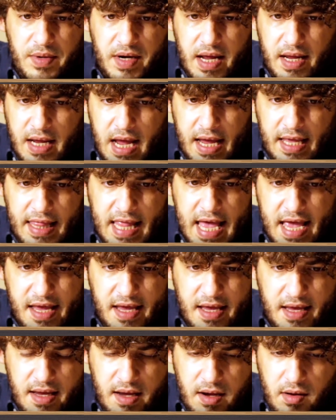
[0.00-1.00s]
but I
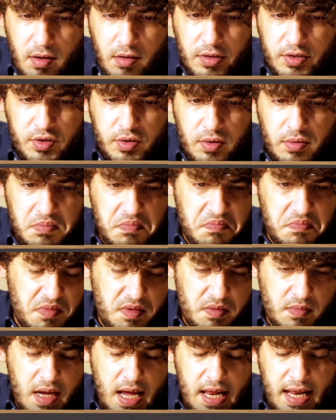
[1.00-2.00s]
like
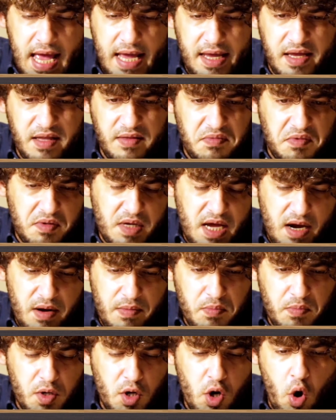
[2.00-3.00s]
it kind
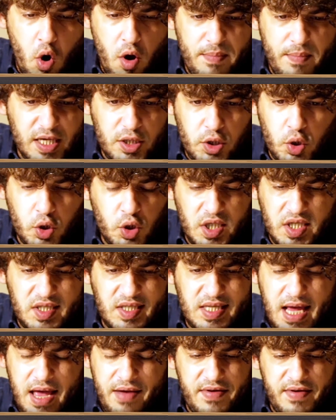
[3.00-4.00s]
of going back to
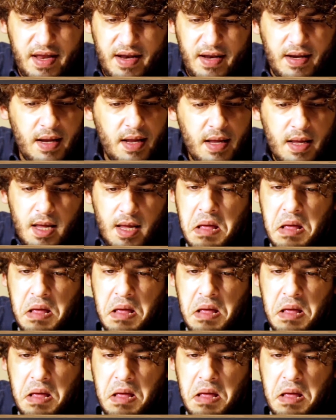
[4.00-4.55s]
g7.